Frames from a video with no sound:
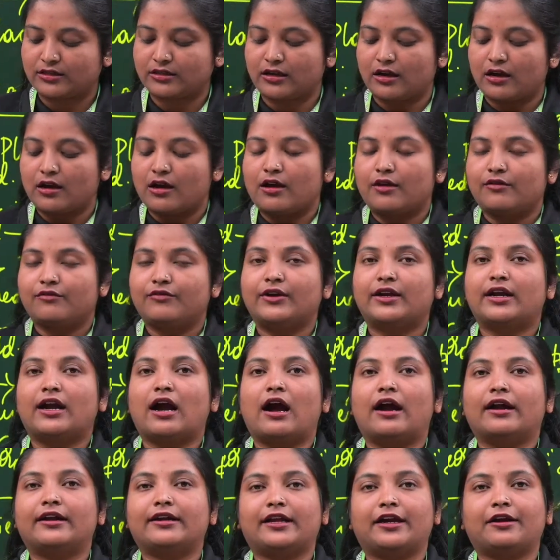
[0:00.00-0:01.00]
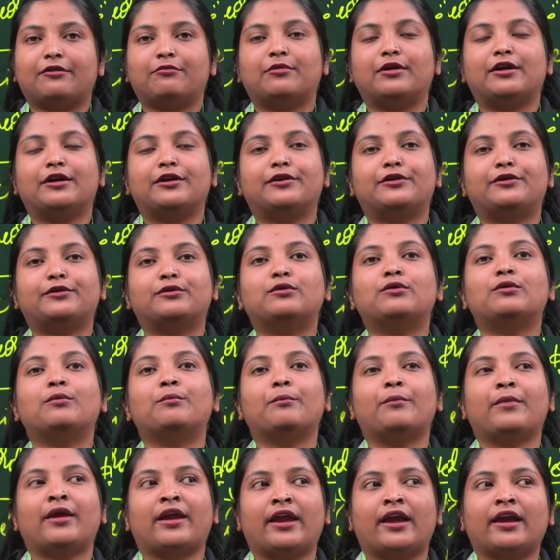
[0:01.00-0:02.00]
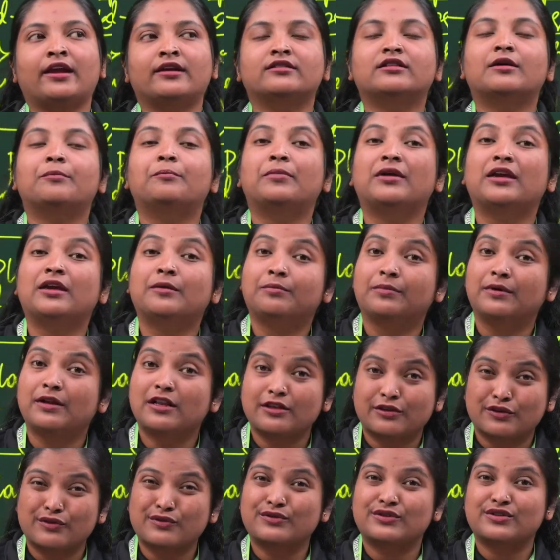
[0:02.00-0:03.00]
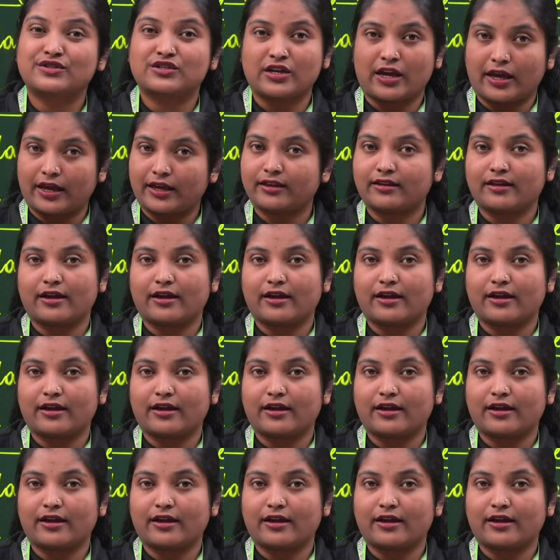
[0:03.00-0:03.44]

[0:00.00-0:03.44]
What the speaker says: we can't able to make the people to stay there.